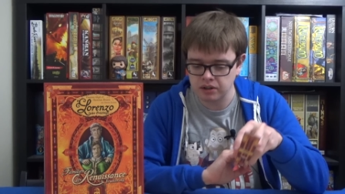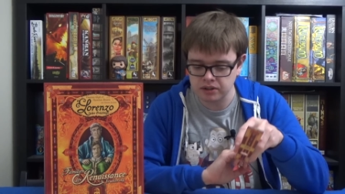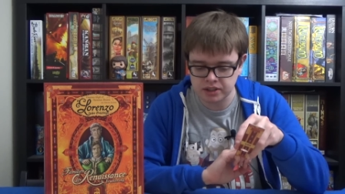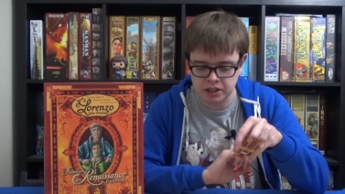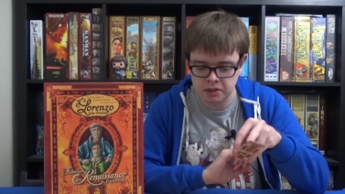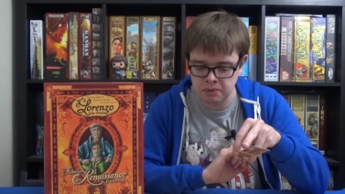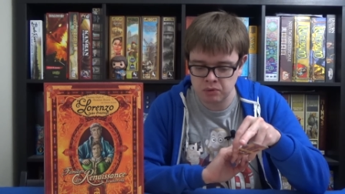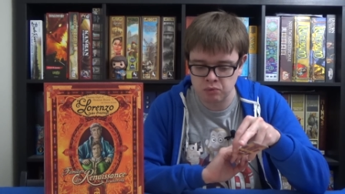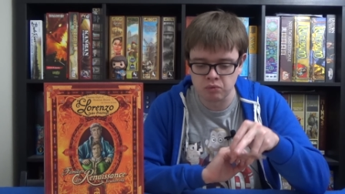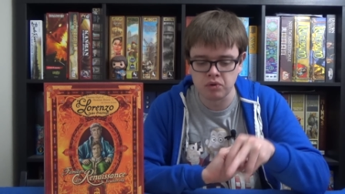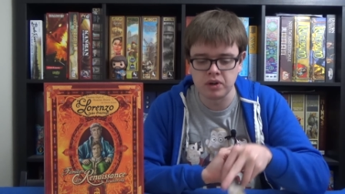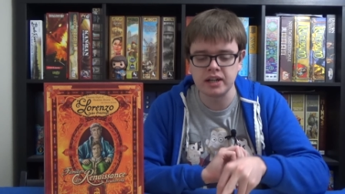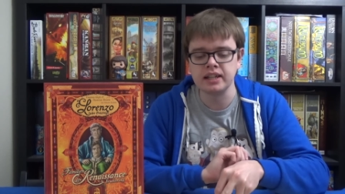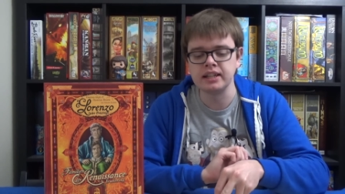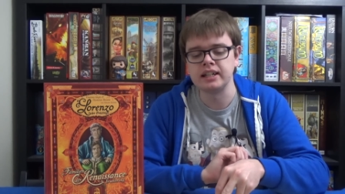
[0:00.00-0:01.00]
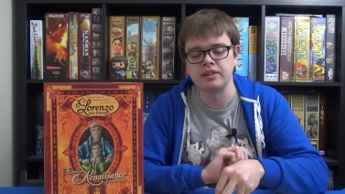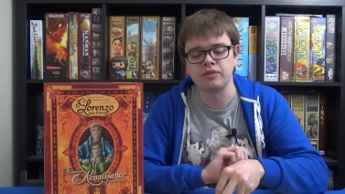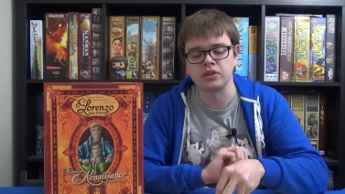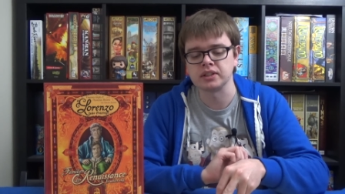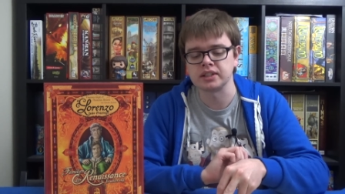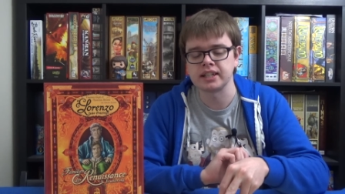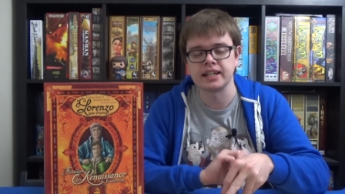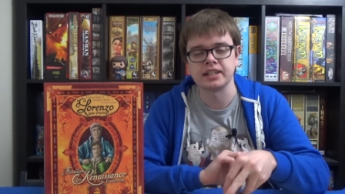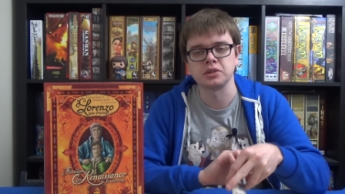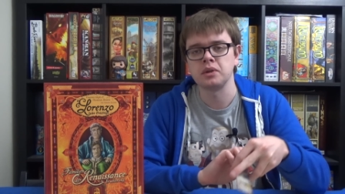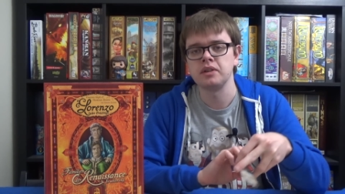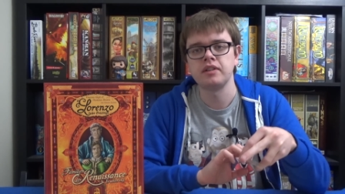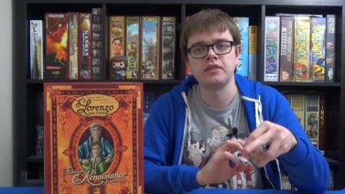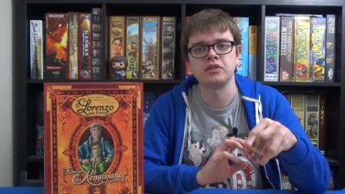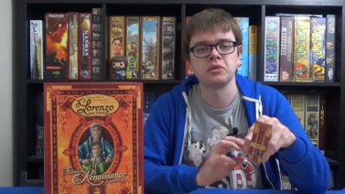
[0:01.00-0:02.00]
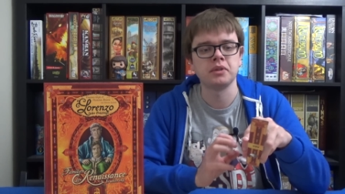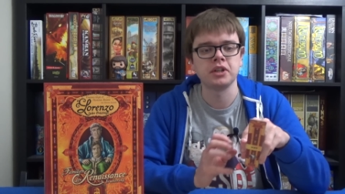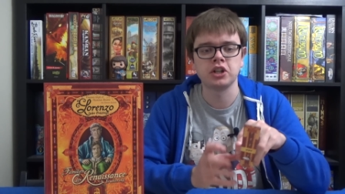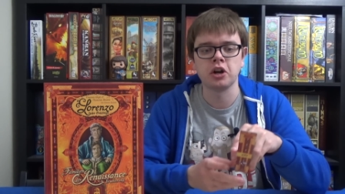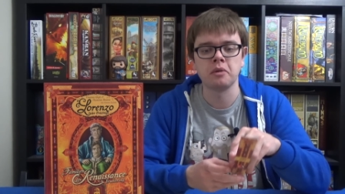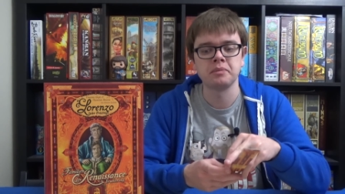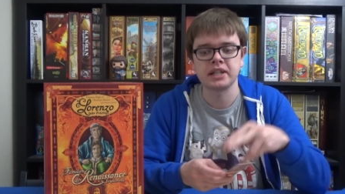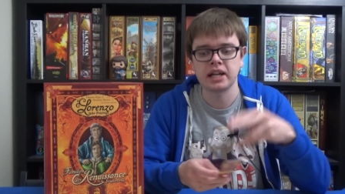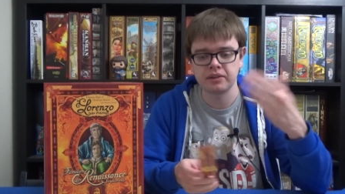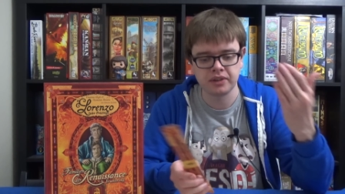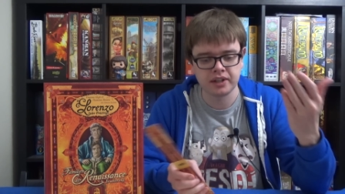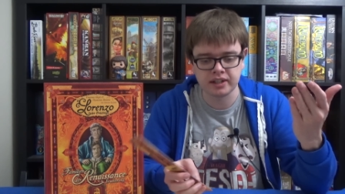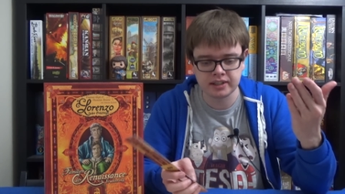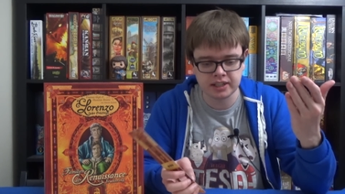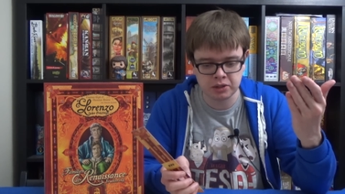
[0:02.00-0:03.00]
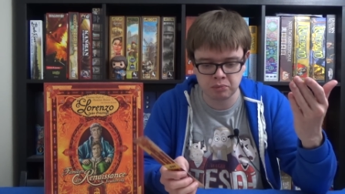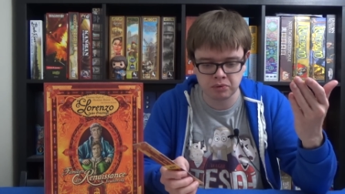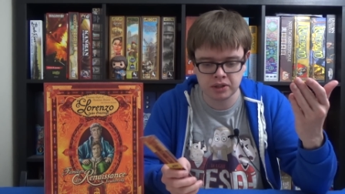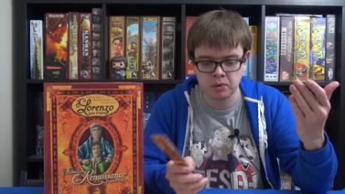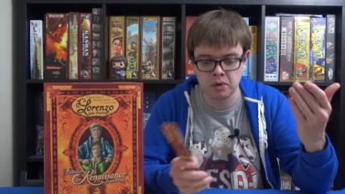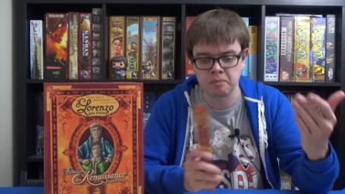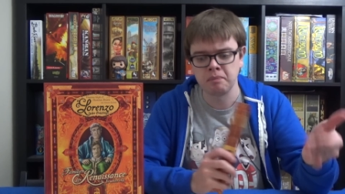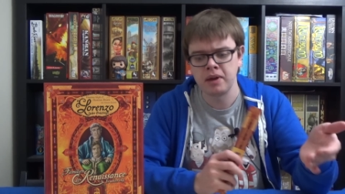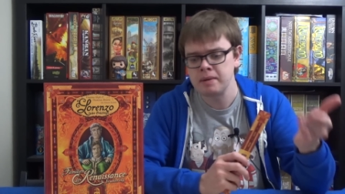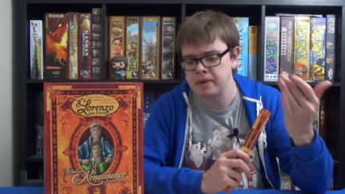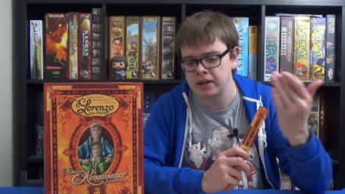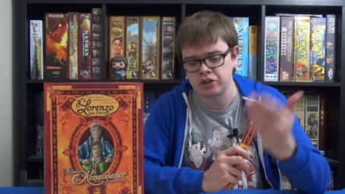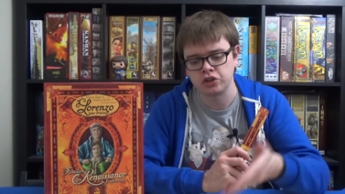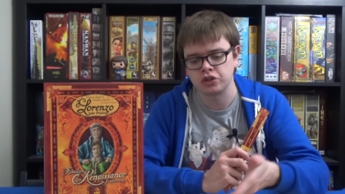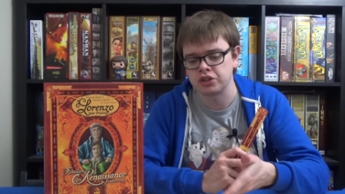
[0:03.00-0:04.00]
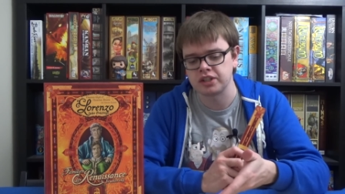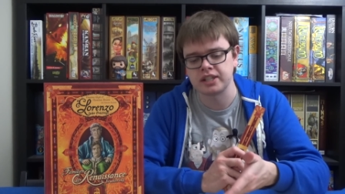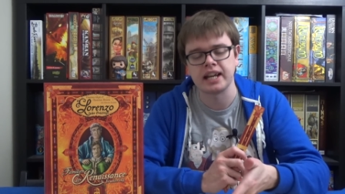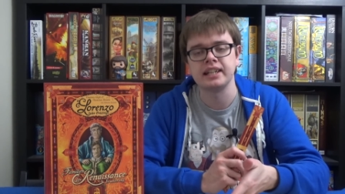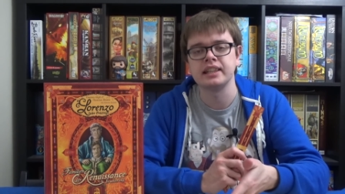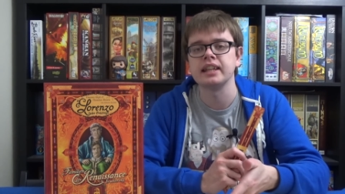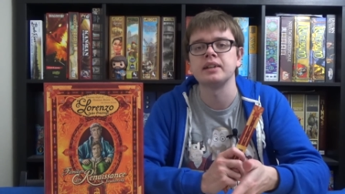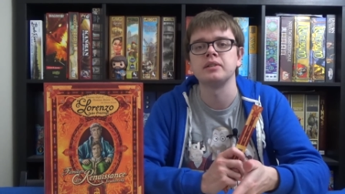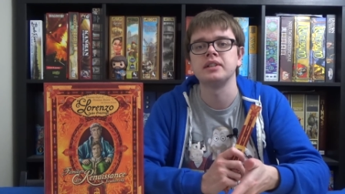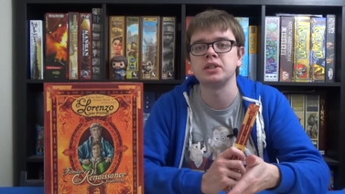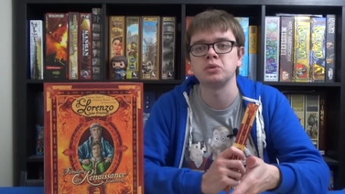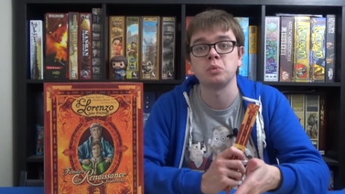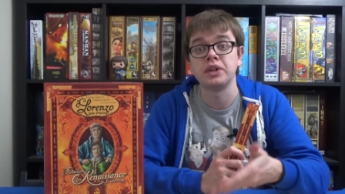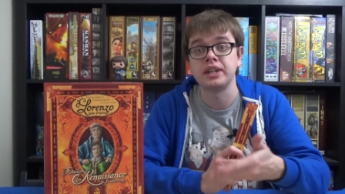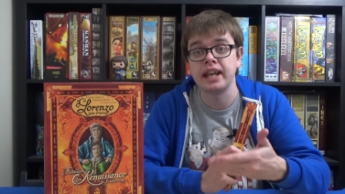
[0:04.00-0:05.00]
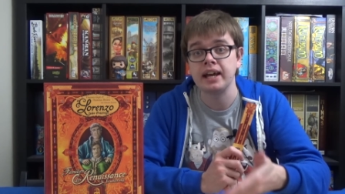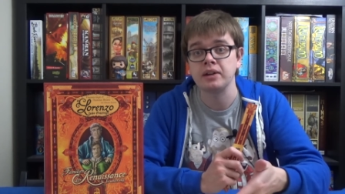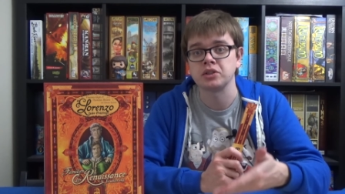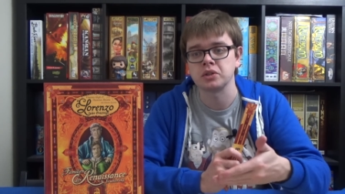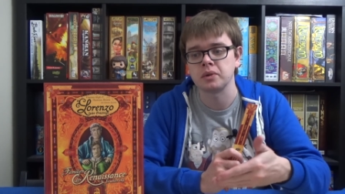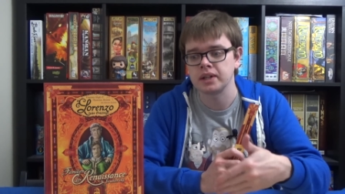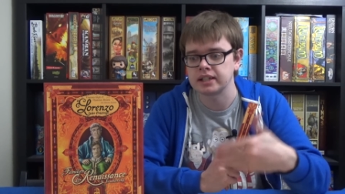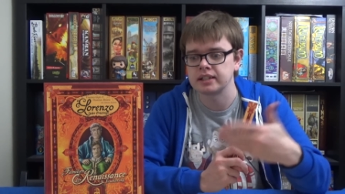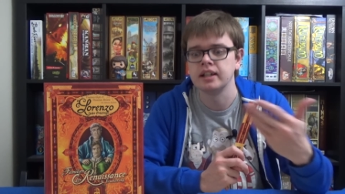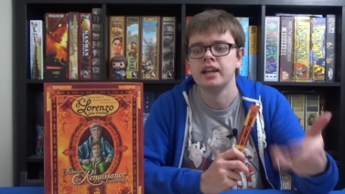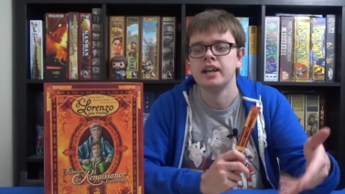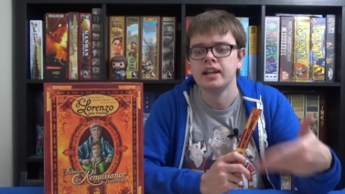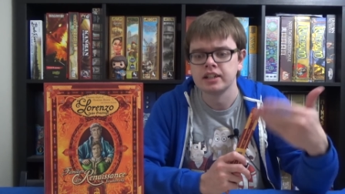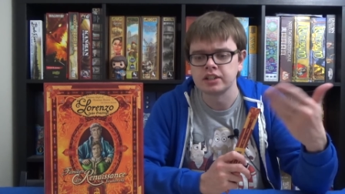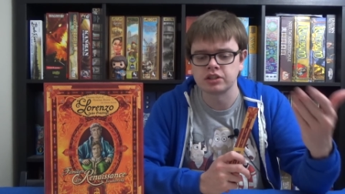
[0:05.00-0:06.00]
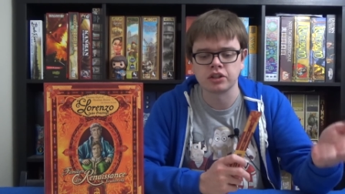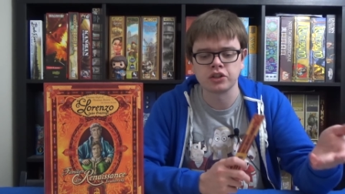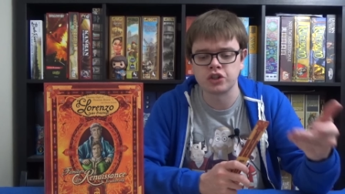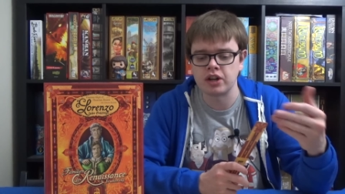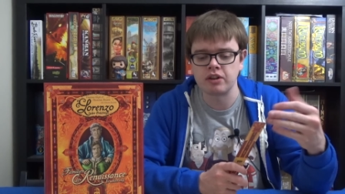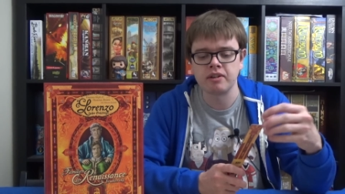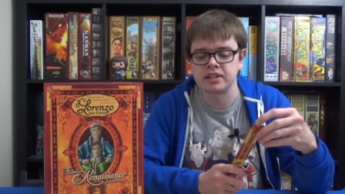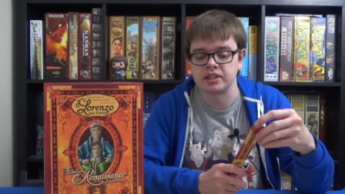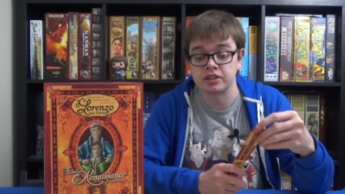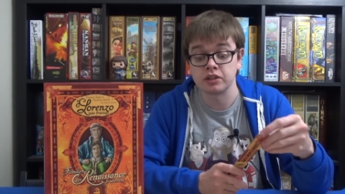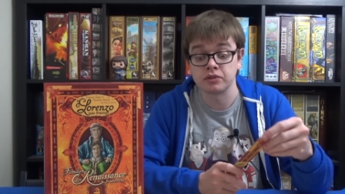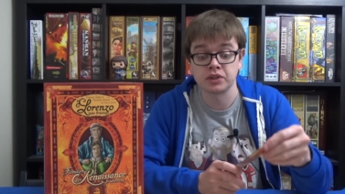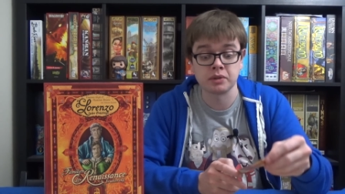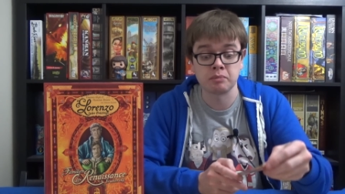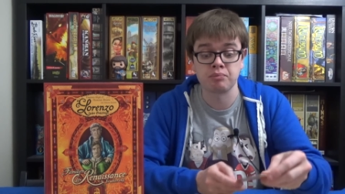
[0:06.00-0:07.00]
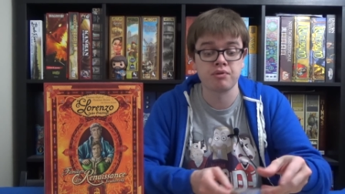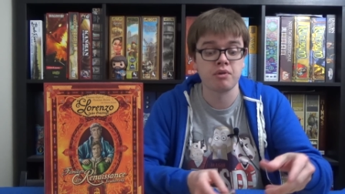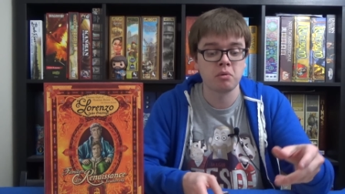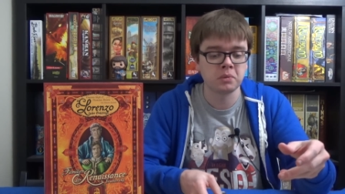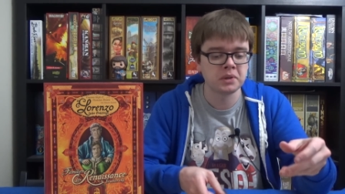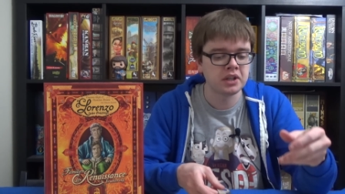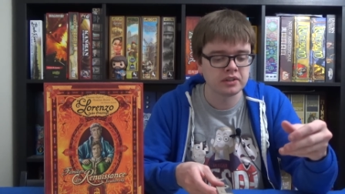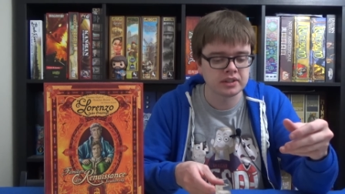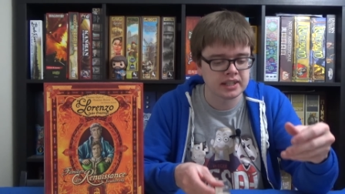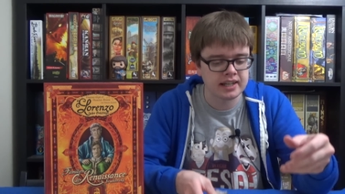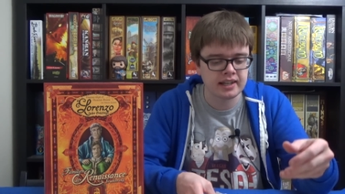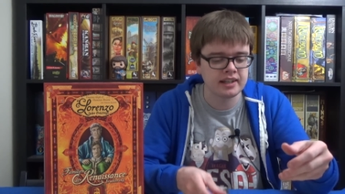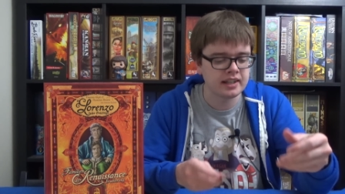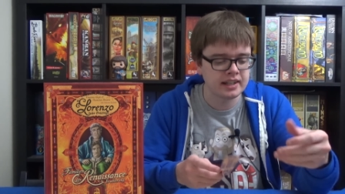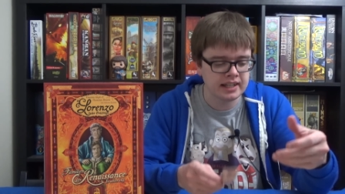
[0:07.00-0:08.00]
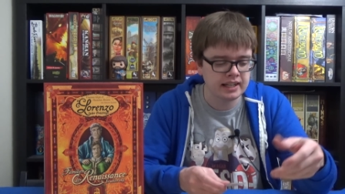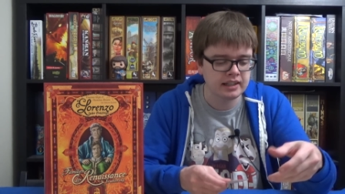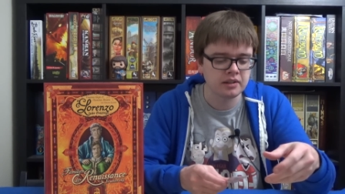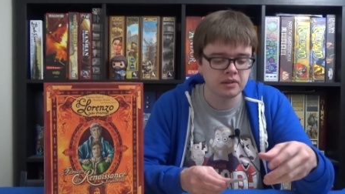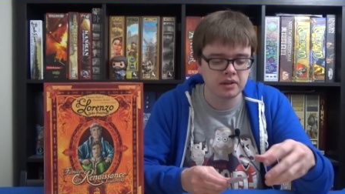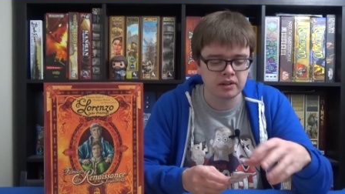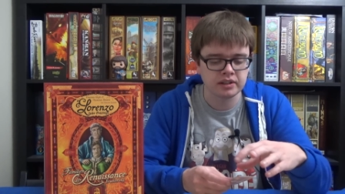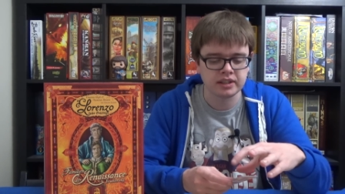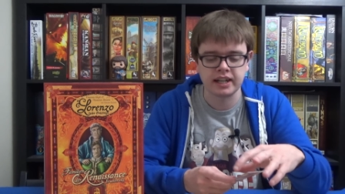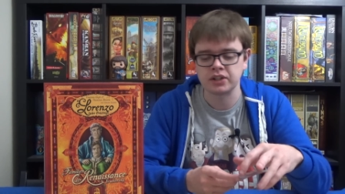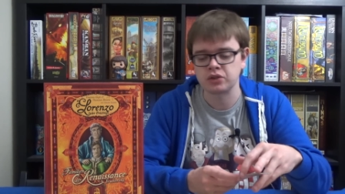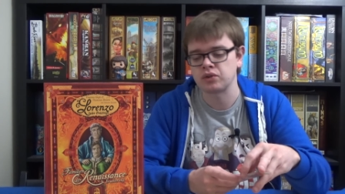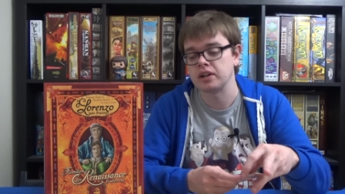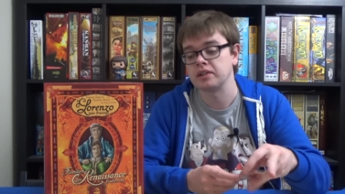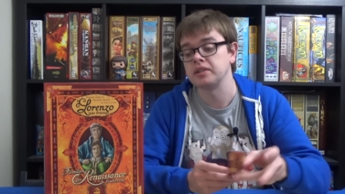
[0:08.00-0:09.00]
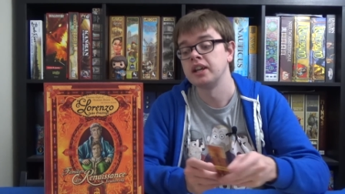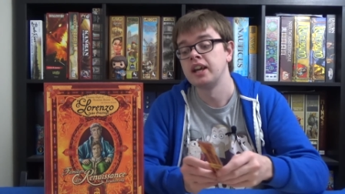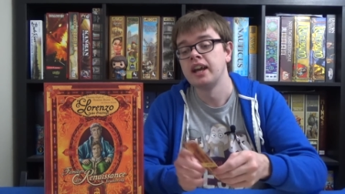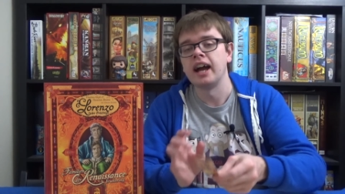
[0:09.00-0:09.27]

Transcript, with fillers: cards are going to be really difficult to get. So even if something comes out that I desperately want, maybe I should just take that, this one now so I can start generating stuff, because I'm probably not taking a yellow card next round.